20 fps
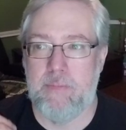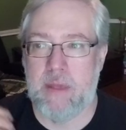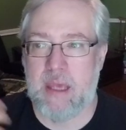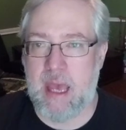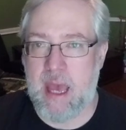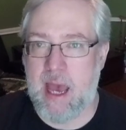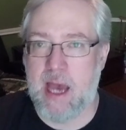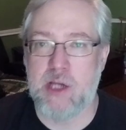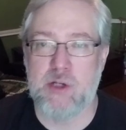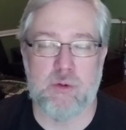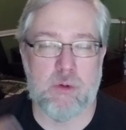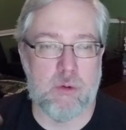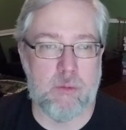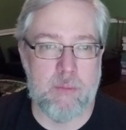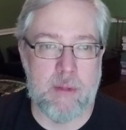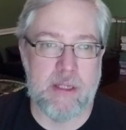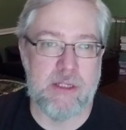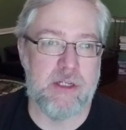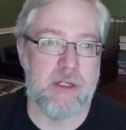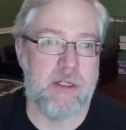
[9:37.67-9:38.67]
casual
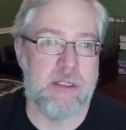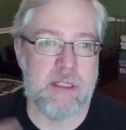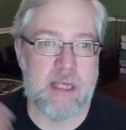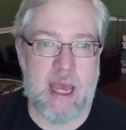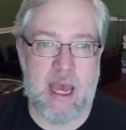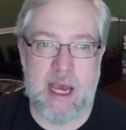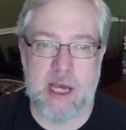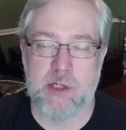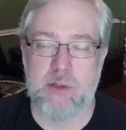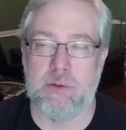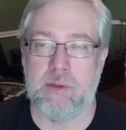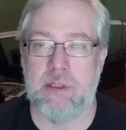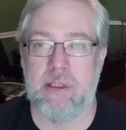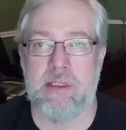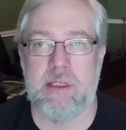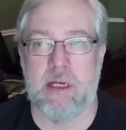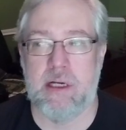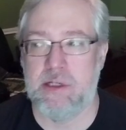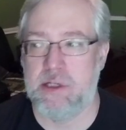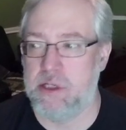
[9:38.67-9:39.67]
mentions, casual
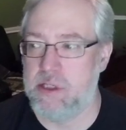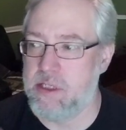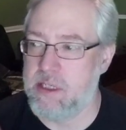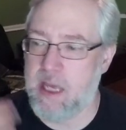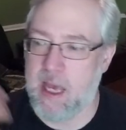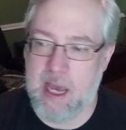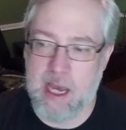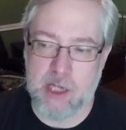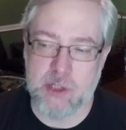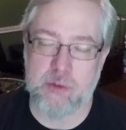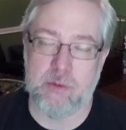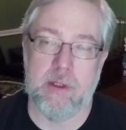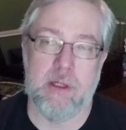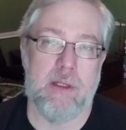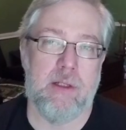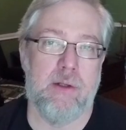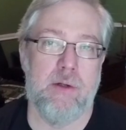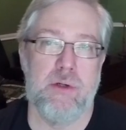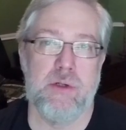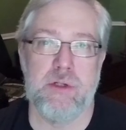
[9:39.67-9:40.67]
discussions, casual
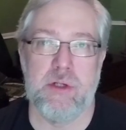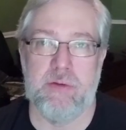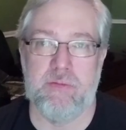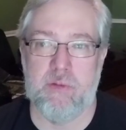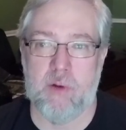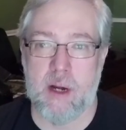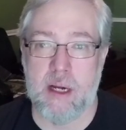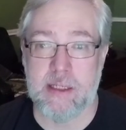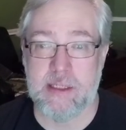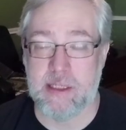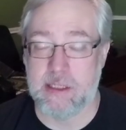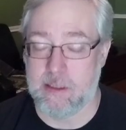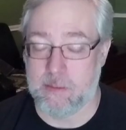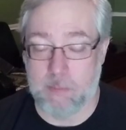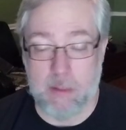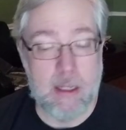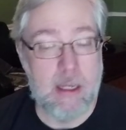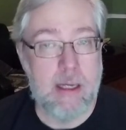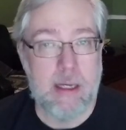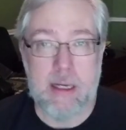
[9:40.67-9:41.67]
inclusion of racism.